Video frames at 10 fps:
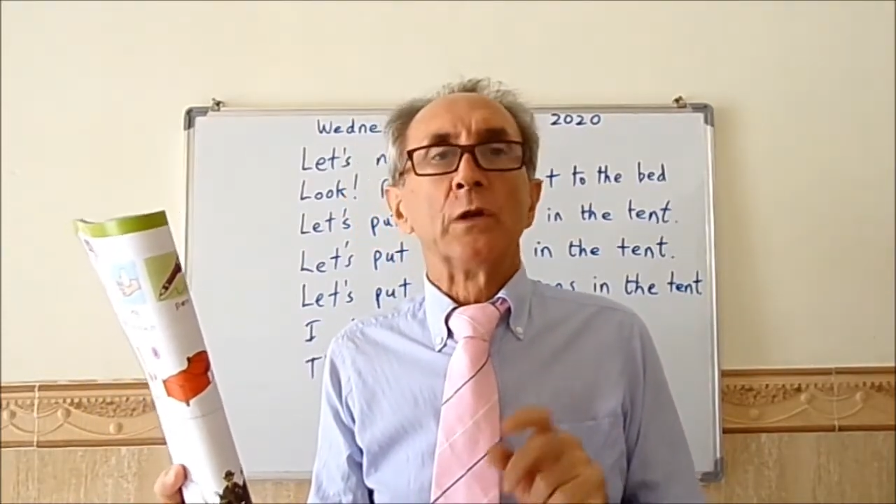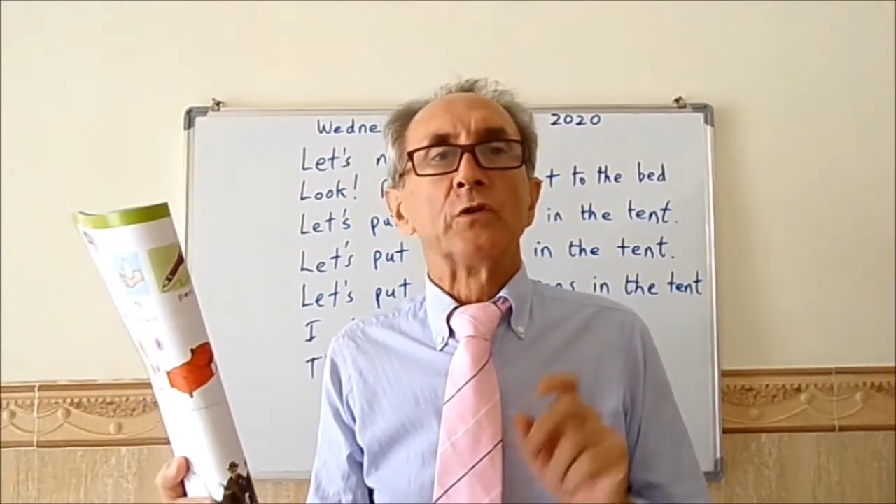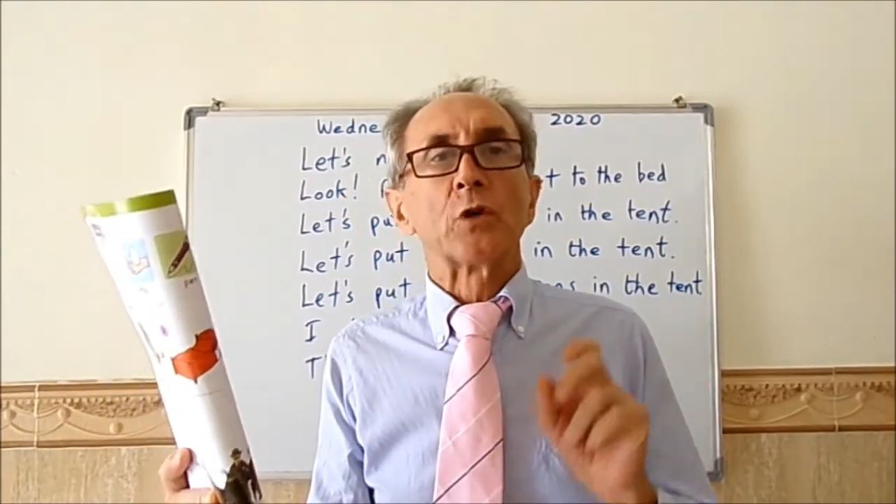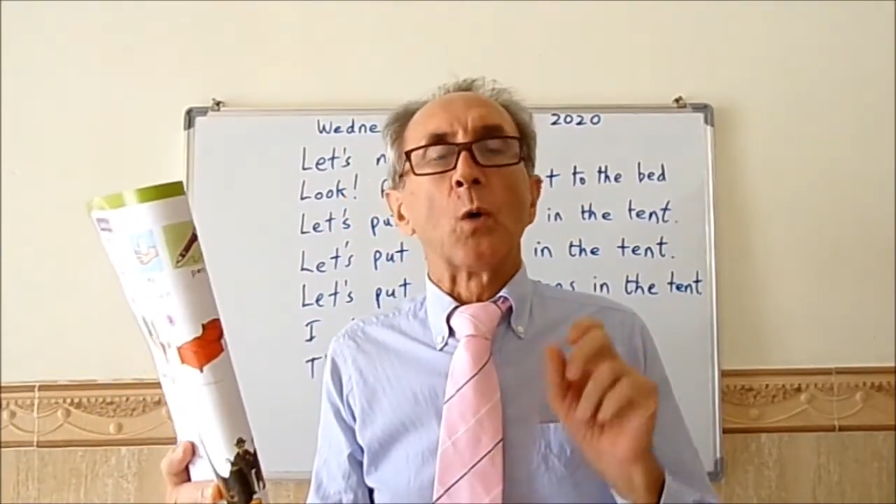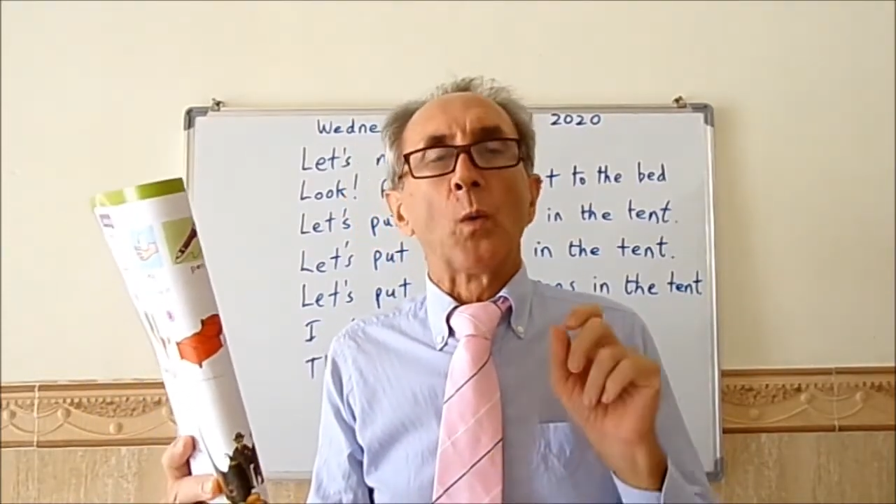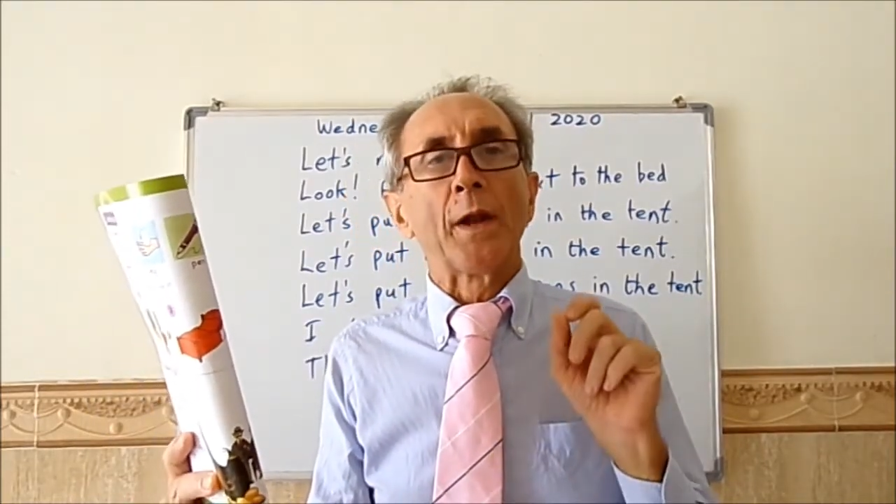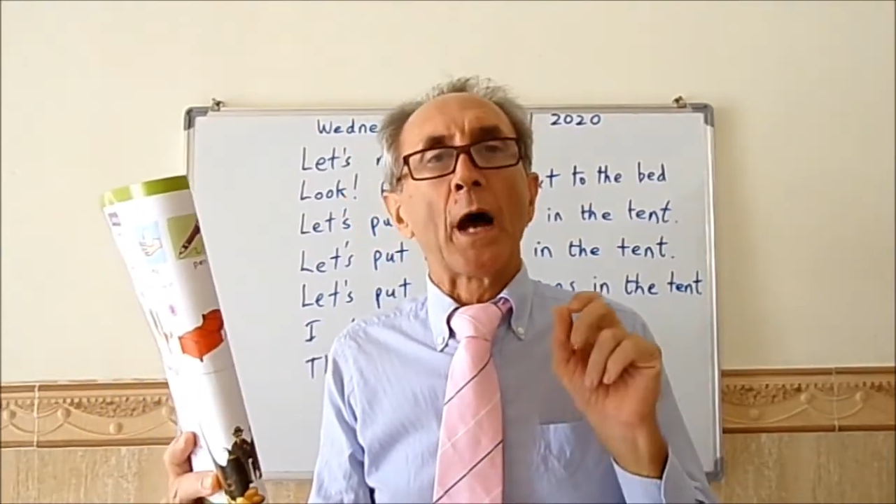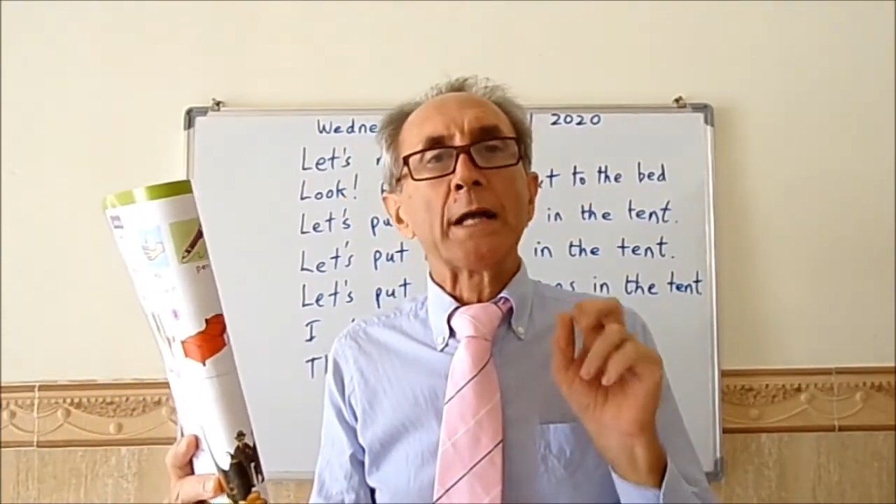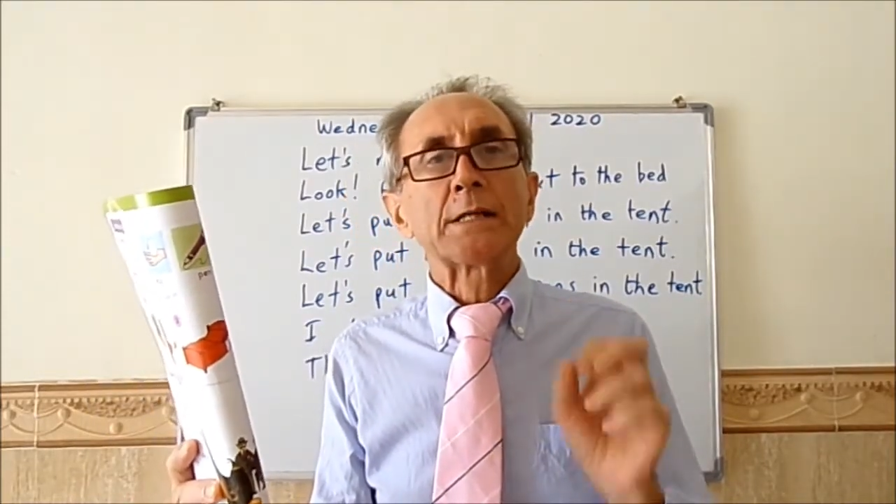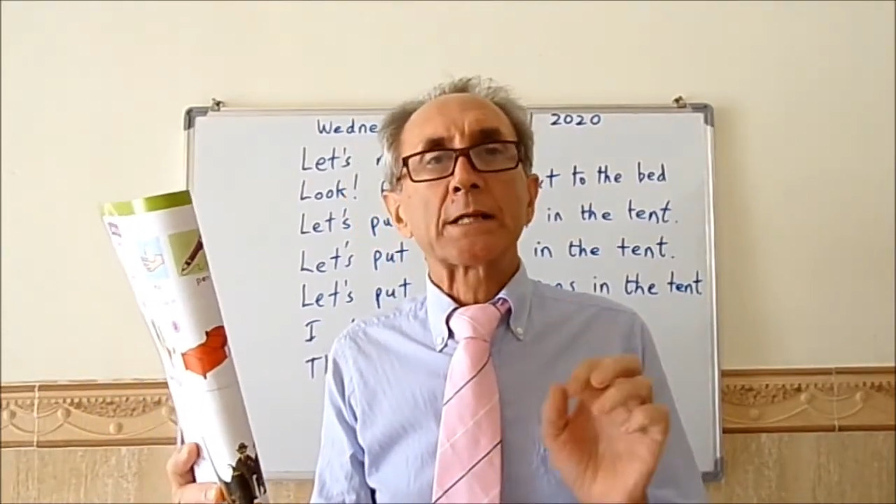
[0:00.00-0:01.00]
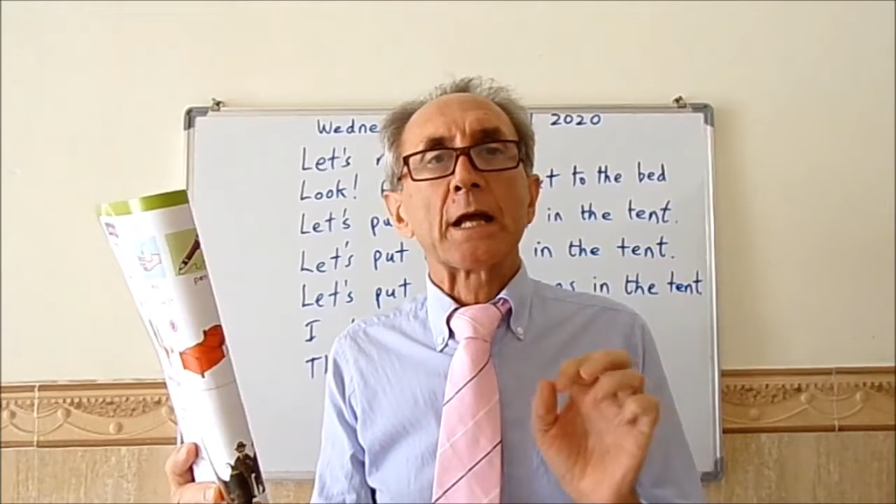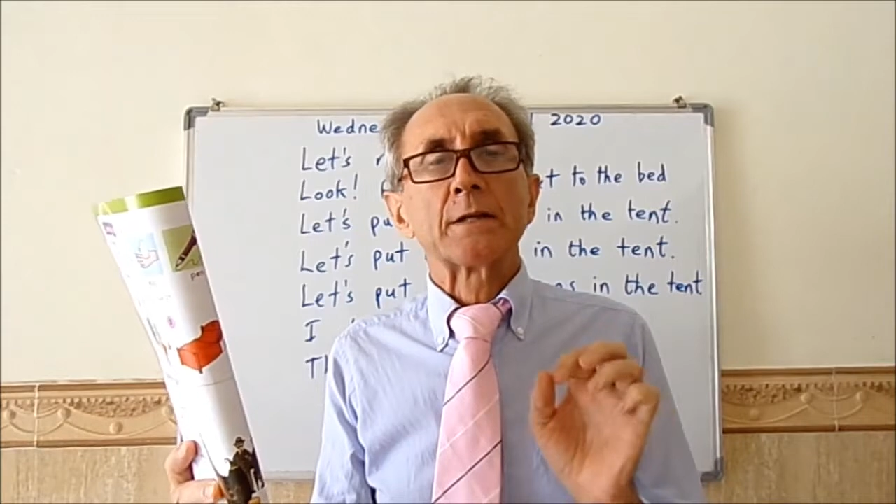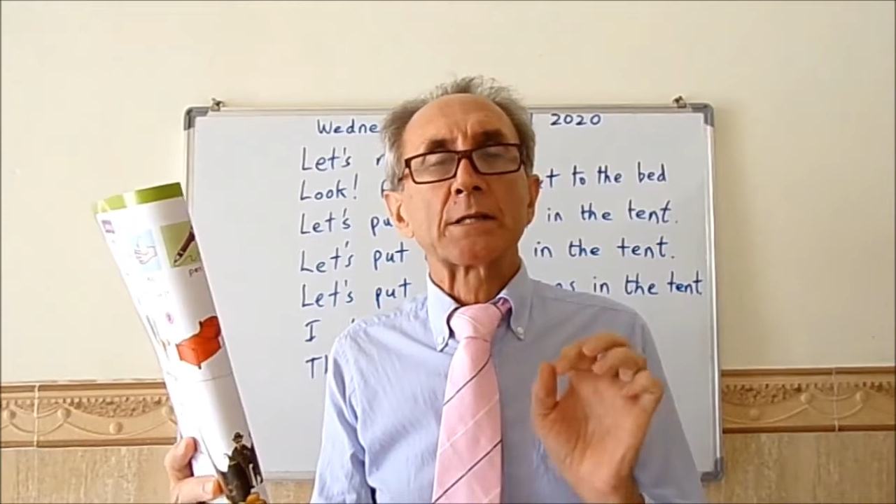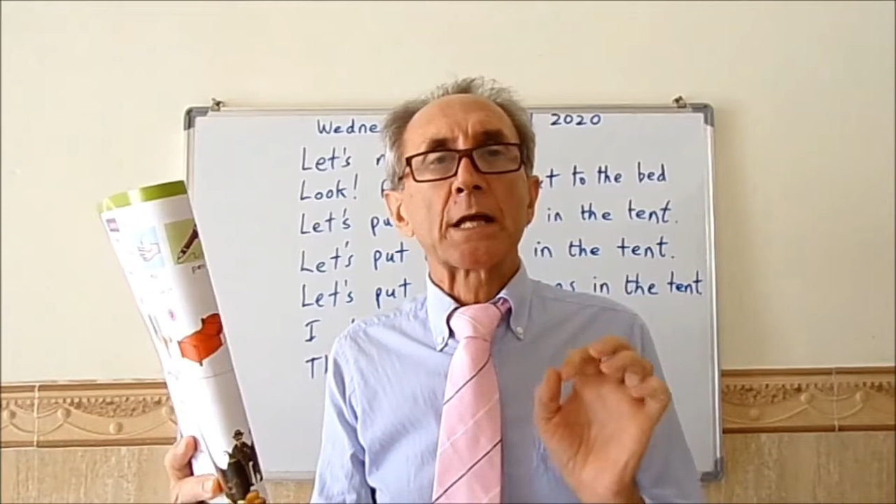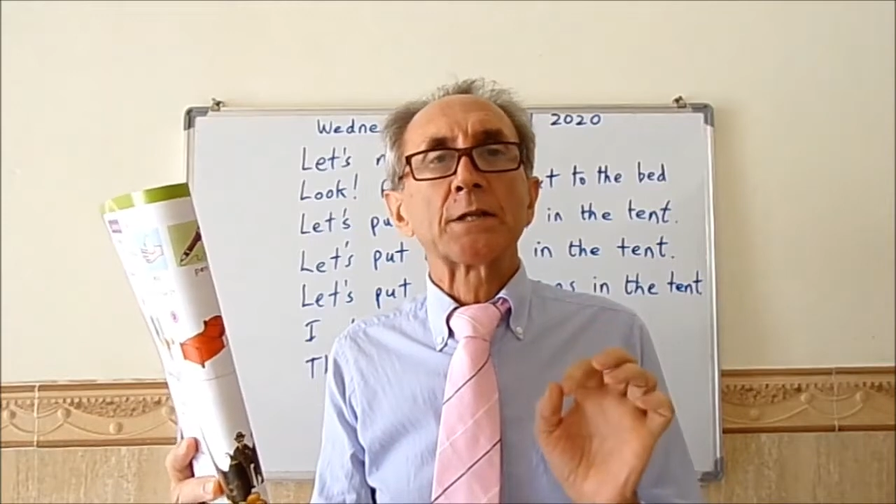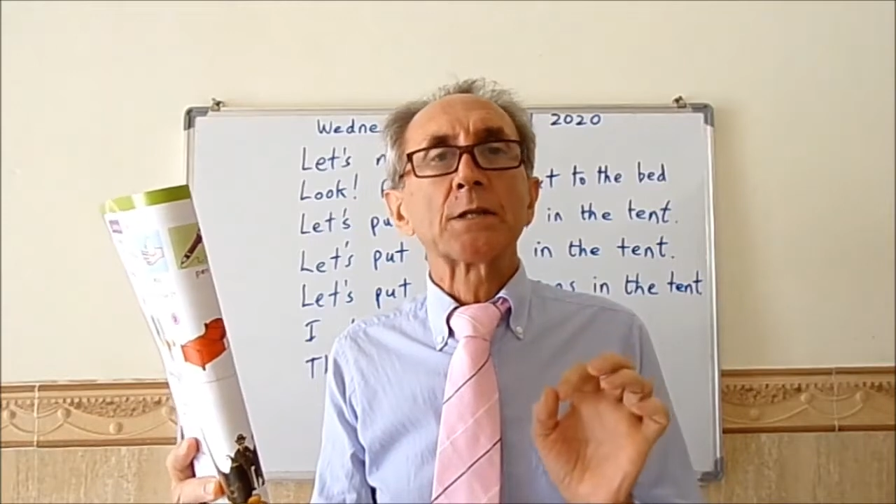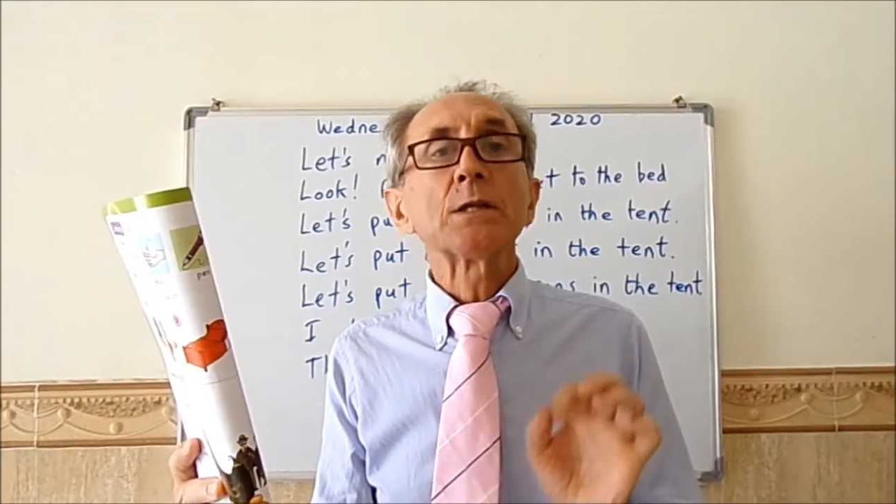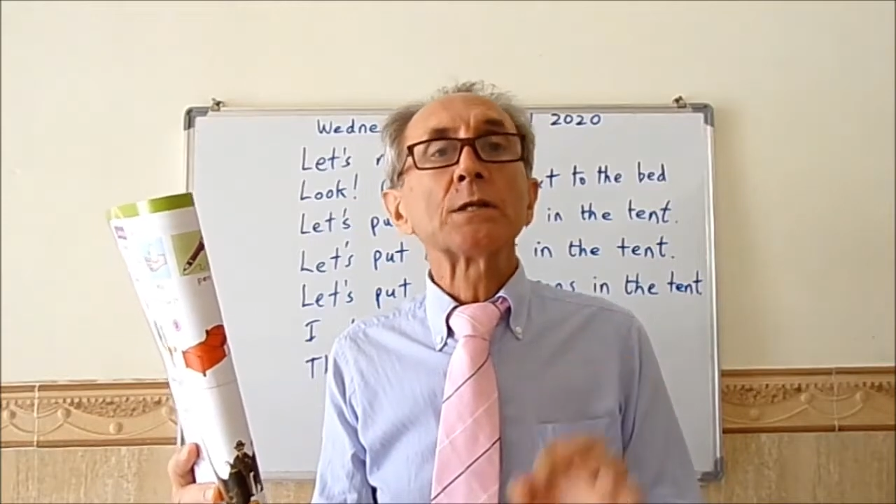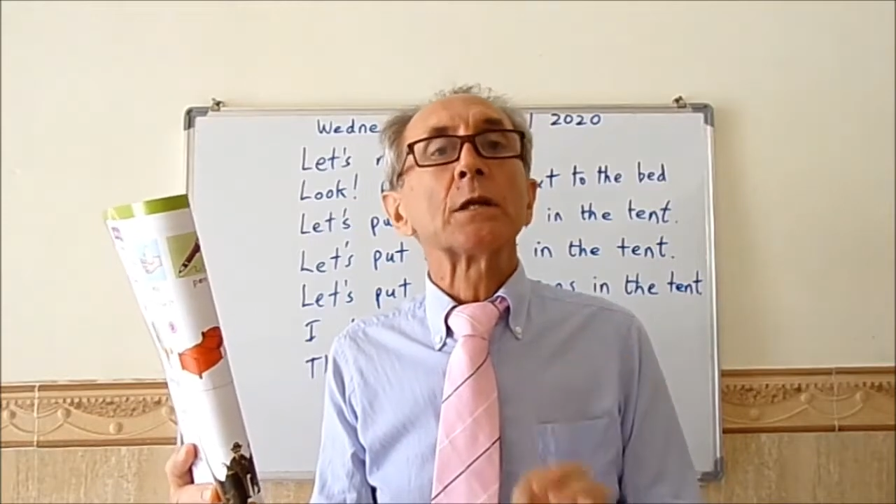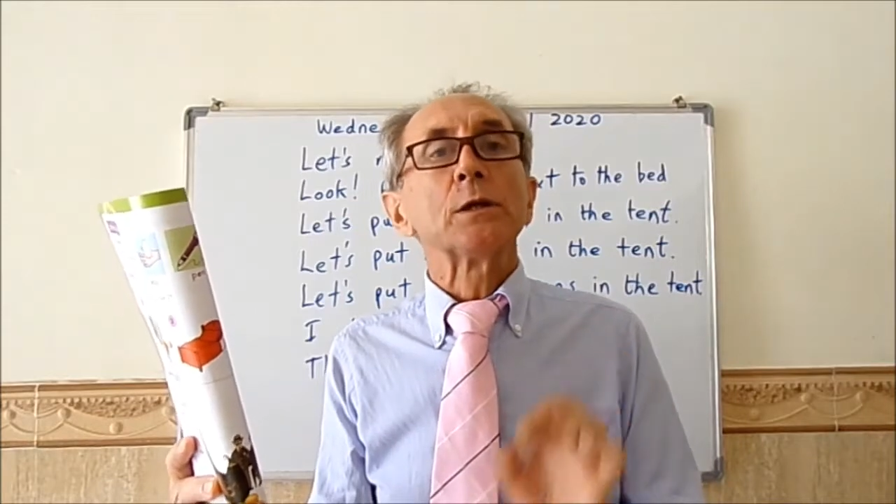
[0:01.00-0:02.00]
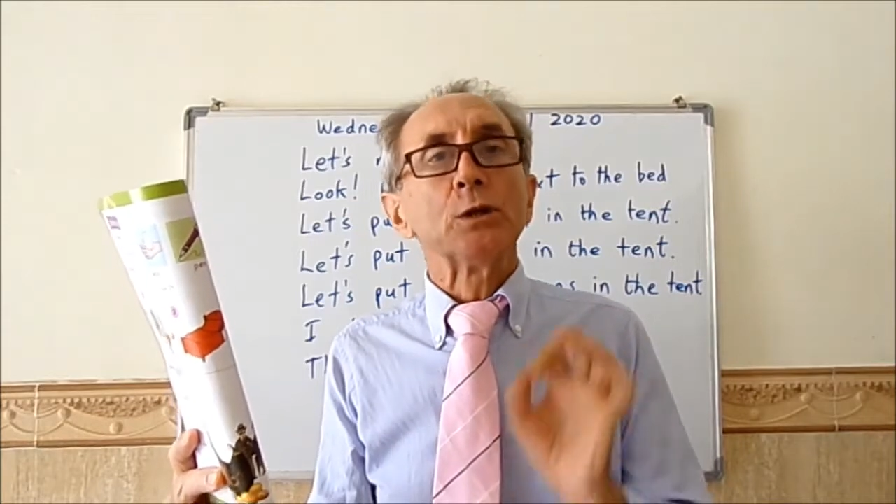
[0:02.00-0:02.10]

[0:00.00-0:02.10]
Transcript: So when I say the sentence,